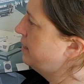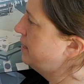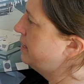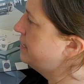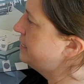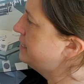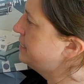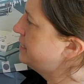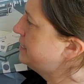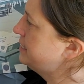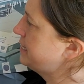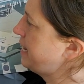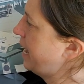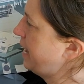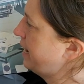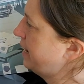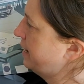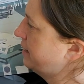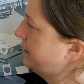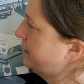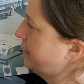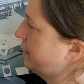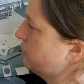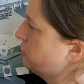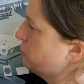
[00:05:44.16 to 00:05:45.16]
Static
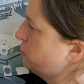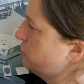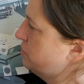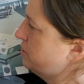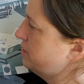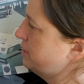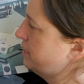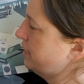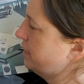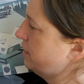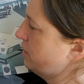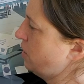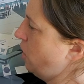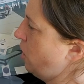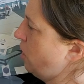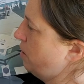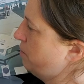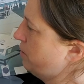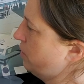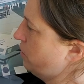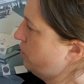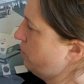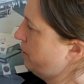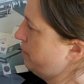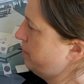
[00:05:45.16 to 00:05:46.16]
electricity can harm
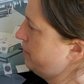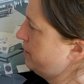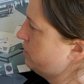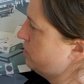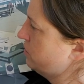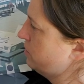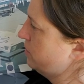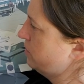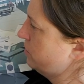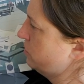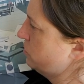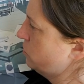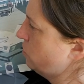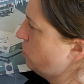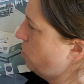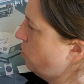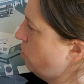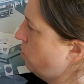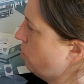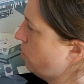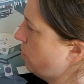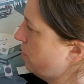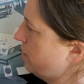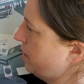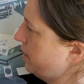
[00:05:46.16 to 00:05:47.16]
equipment, so this
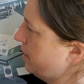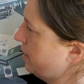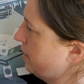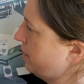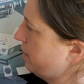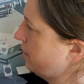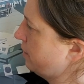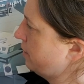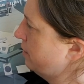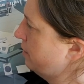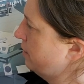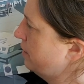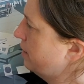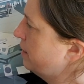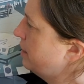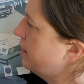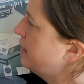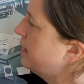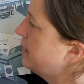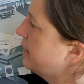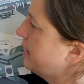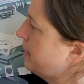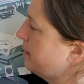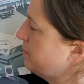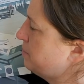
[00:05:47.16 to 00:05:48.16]
cord here
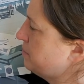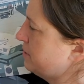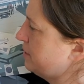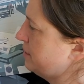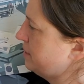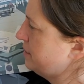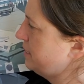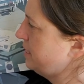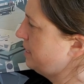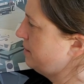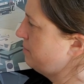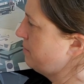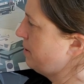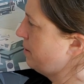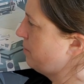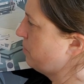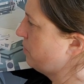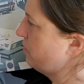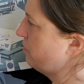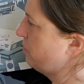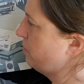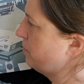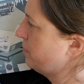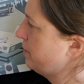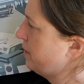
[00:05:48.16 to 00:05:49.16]
keeps the team member
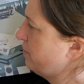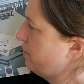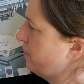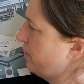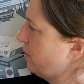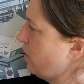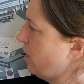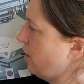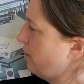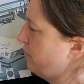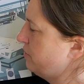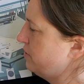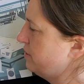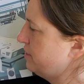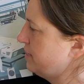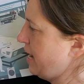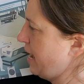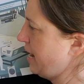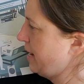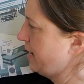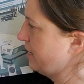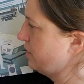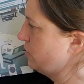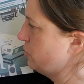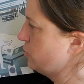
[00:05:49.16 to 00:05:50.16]
from giving off
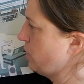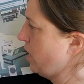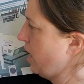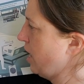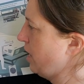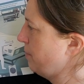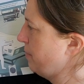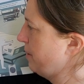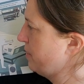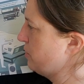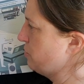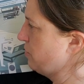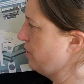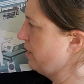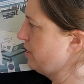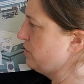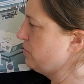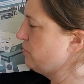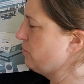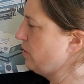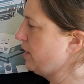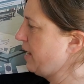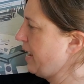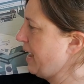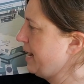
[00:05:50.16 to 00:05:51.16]
static shock by
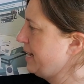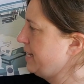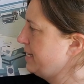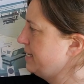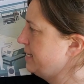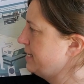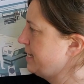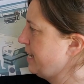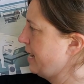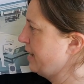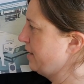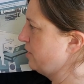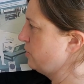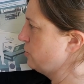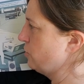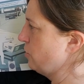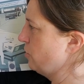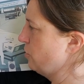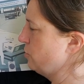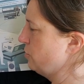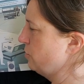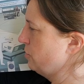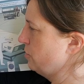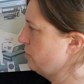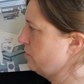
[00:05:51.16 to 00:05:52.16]
transferring any static
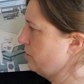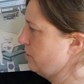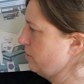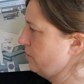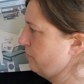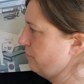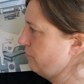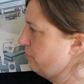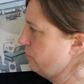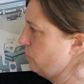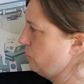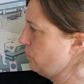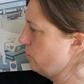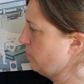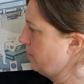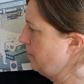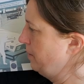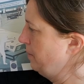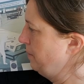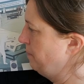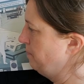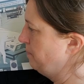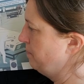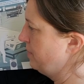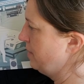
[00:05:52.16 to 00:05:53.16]
charges to the
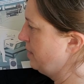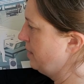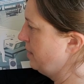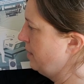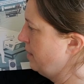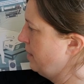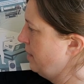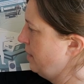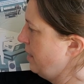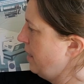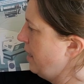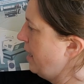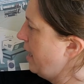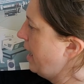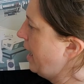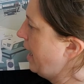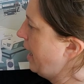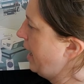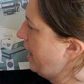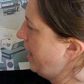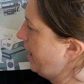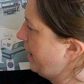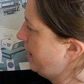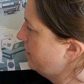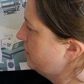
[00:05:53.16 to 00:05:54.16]
floor.
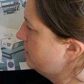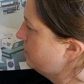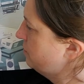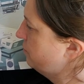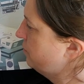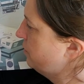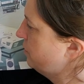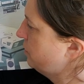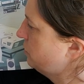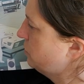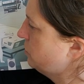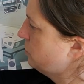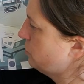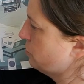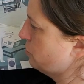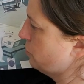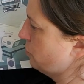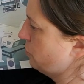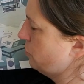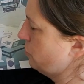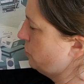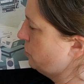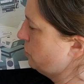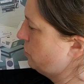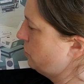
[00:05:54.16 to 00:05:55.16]
And filters are
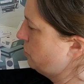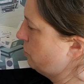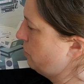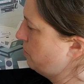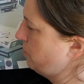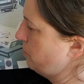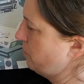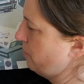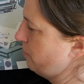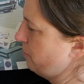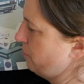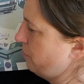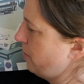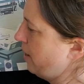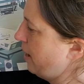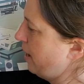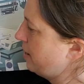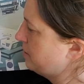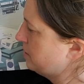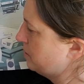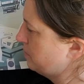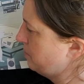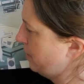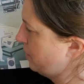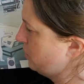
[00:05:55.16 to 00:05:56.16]
used to remove
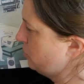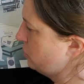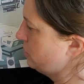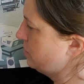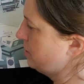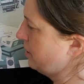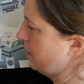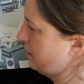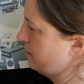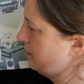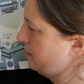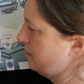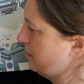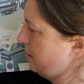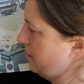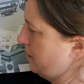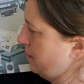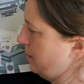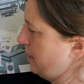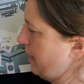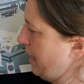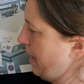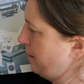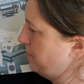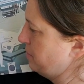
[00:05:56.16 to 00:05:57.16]
as much dust in the
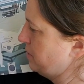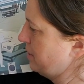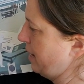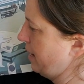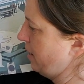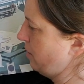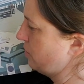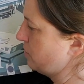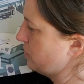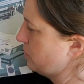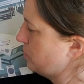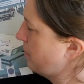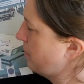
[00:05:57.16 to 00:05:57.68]
lab's air as